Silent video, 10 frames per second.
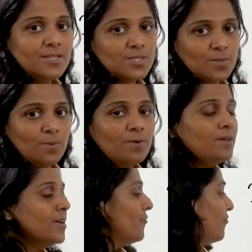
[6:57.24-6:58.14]
So
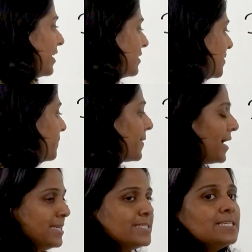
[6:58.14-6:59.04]
when the
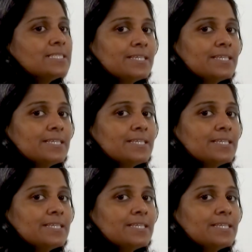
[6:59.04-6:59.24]
price is